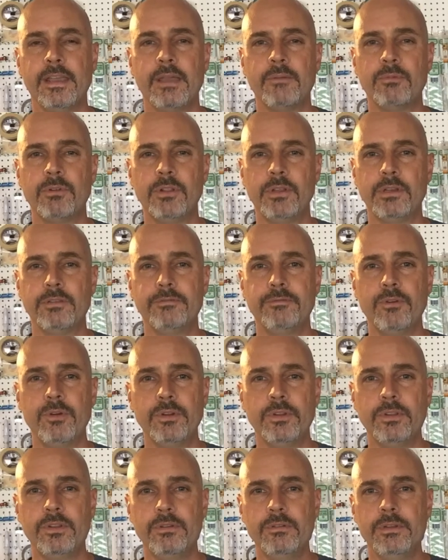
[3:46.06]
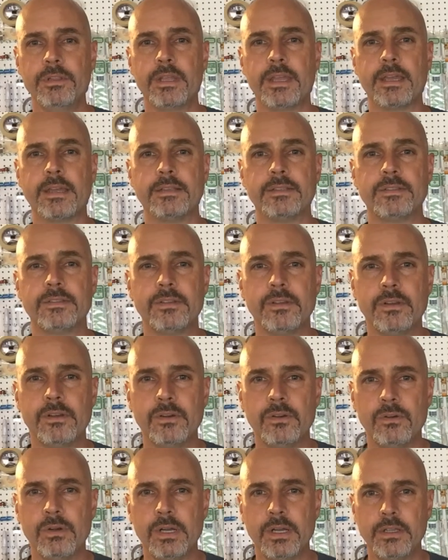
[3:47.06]
and we're looking forward to doing that.
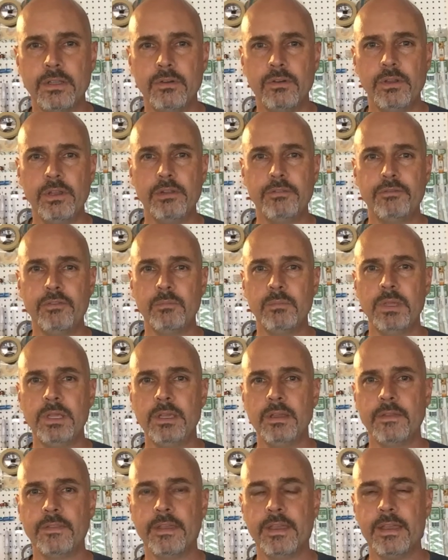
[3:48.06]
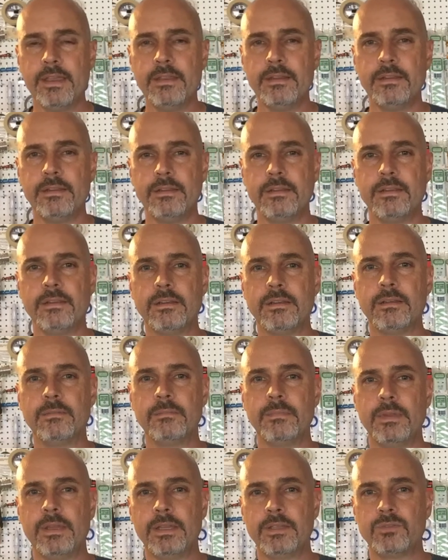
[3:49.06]
So you'll hear from me on that
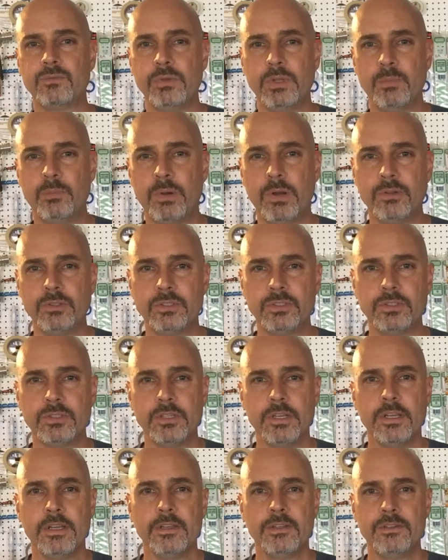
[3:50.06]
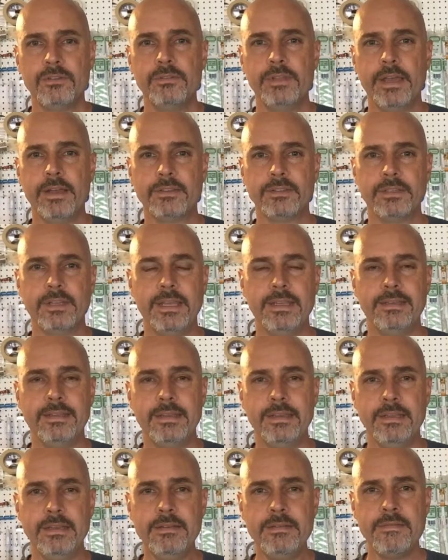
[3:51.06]
as we approach
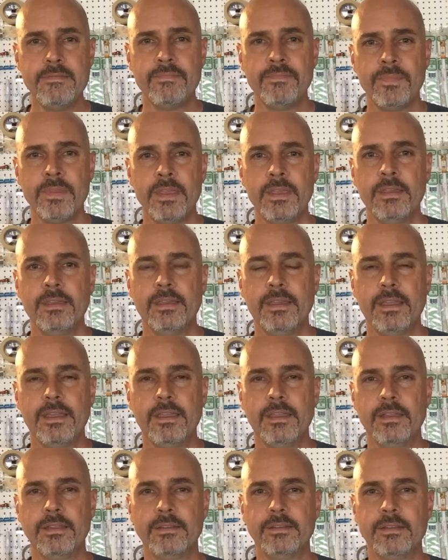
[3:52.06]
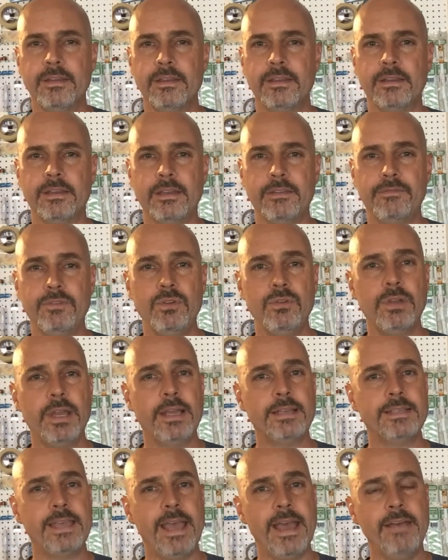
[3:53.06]
2018. And if you
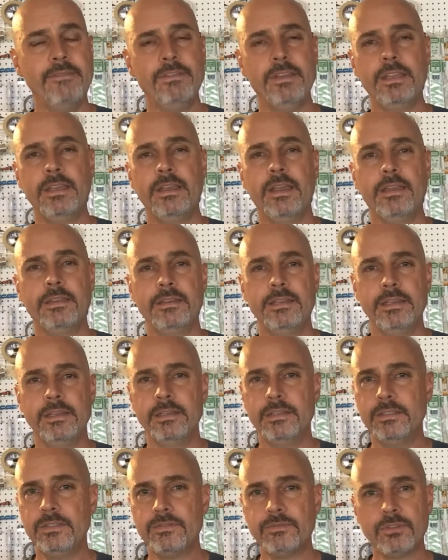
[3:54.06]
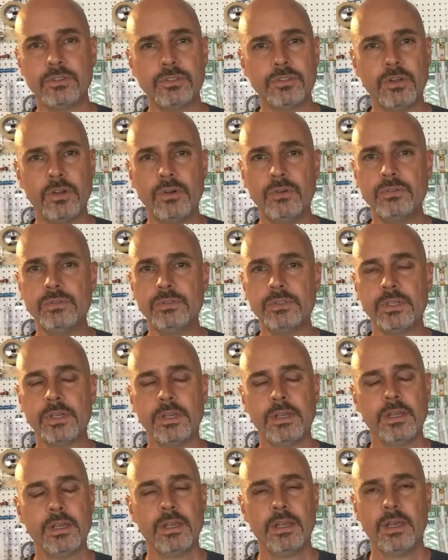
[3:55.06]
guys have any ideas for shows,
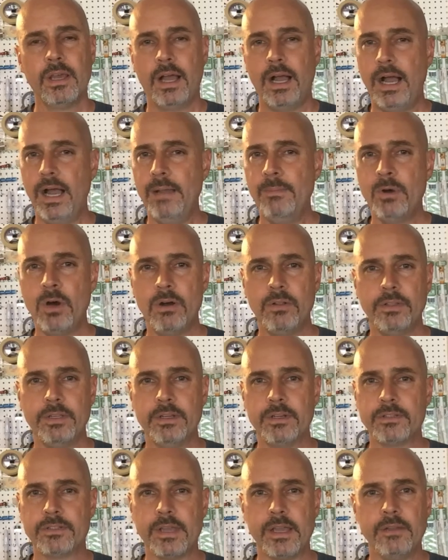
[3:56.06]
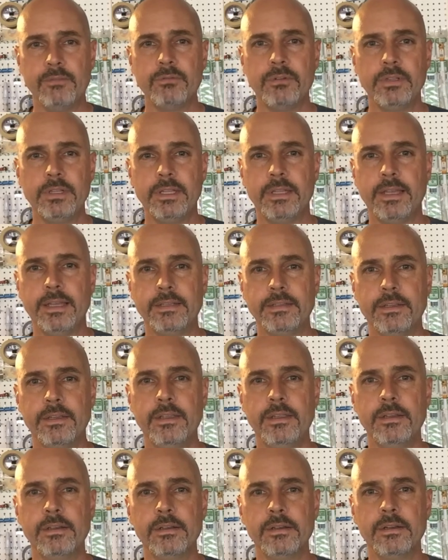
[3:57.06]
I'm all ears. I'd really like to
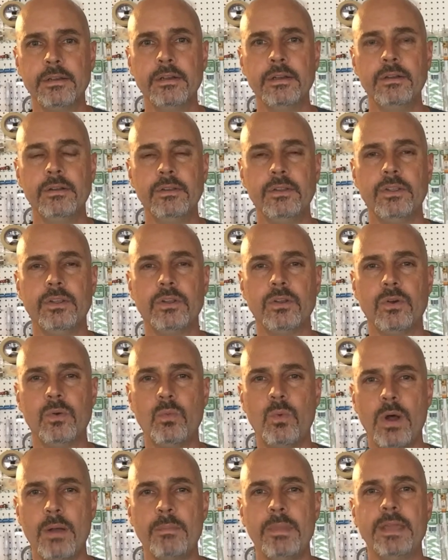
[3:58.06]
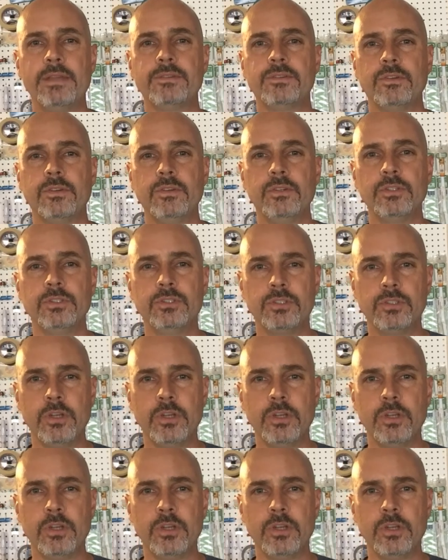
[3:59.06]
hear, what makes a good